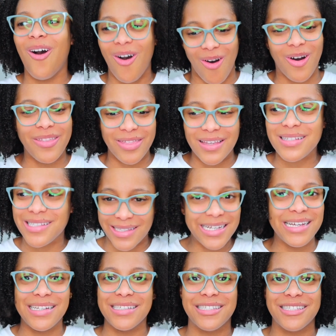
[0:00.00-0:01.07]
on this
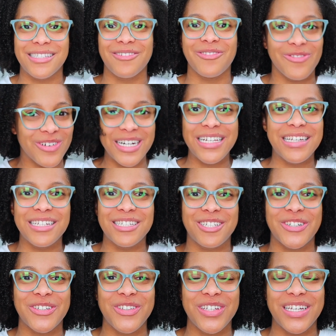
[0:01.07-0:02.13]
list, really and
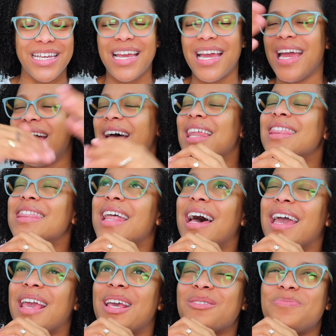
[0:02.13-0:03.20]
truly.
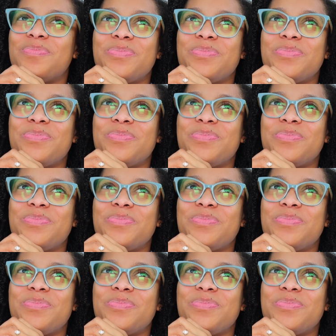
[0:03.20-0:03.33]
Like,